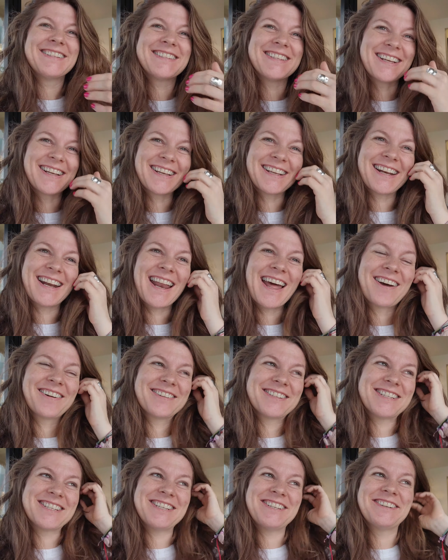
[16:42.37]
bringing it
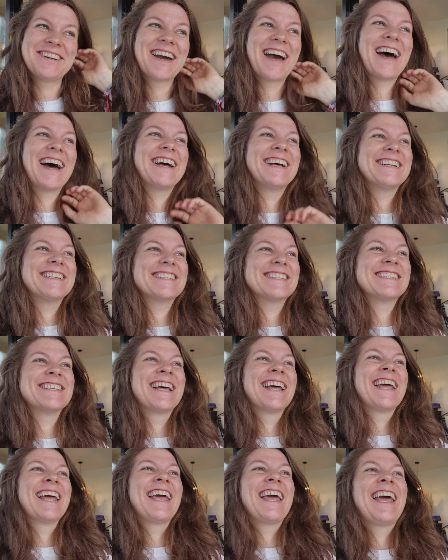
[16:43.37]
out to you guys.
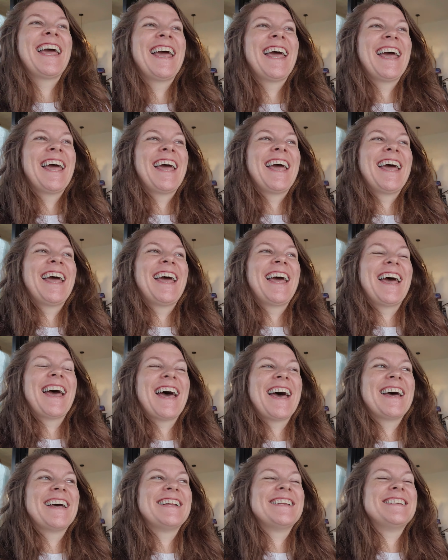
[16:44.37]

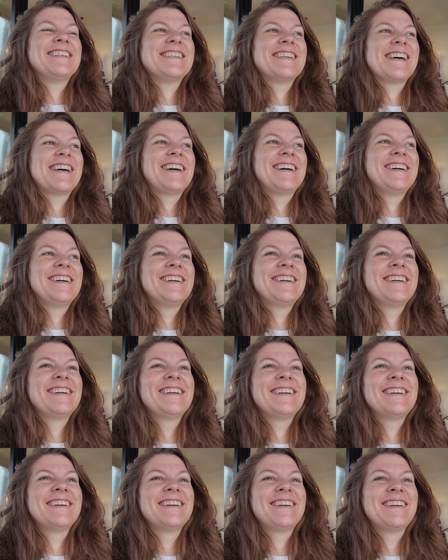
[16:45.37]
And uh,
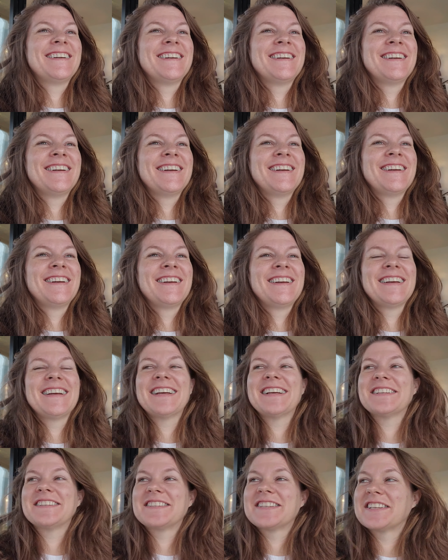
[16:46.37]

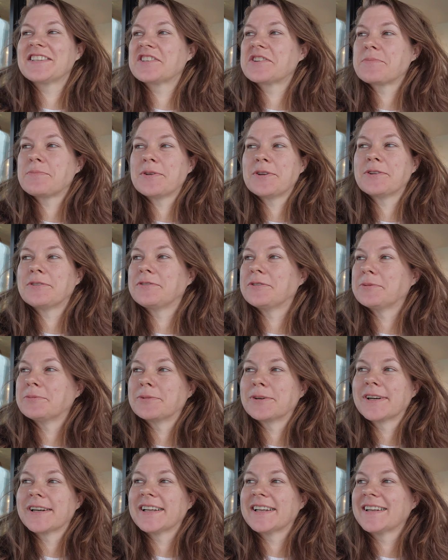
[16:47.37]
it's such a beautiful
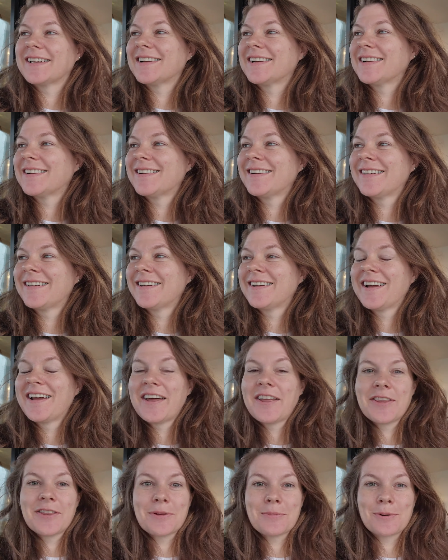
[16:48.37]
morning.
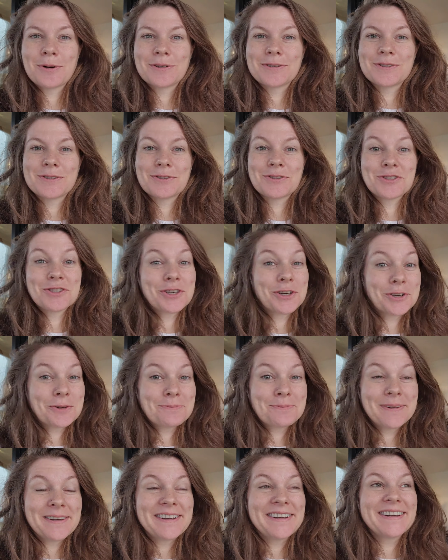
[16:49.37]
The birds are
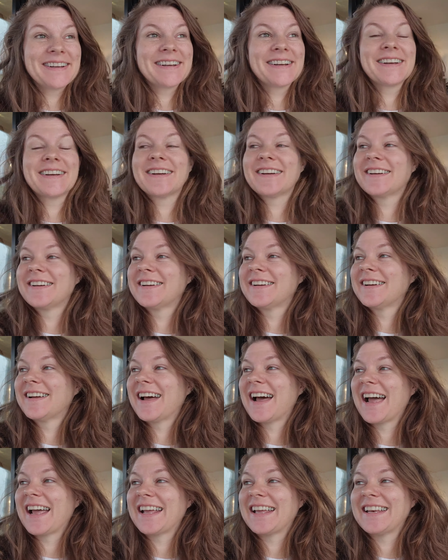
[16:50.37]
chirping.
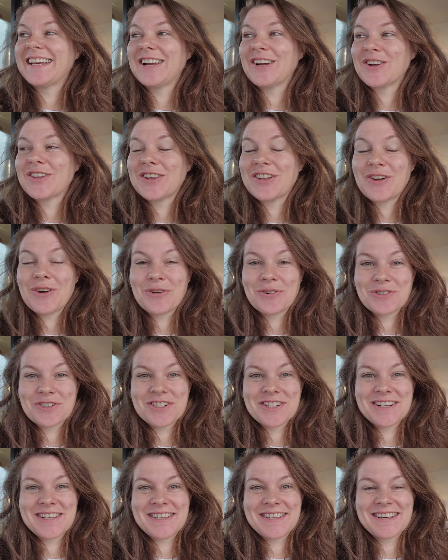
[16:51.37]
I can hear the
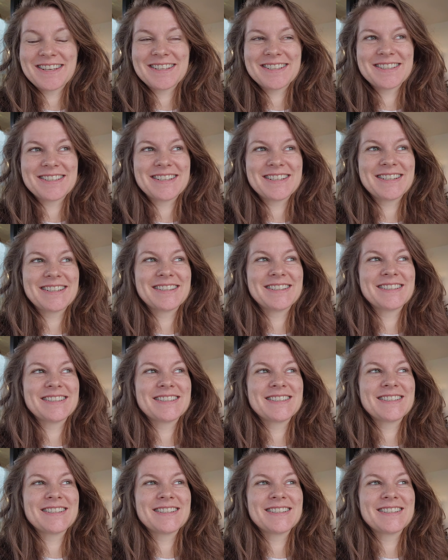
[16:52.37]
ocean in the distance.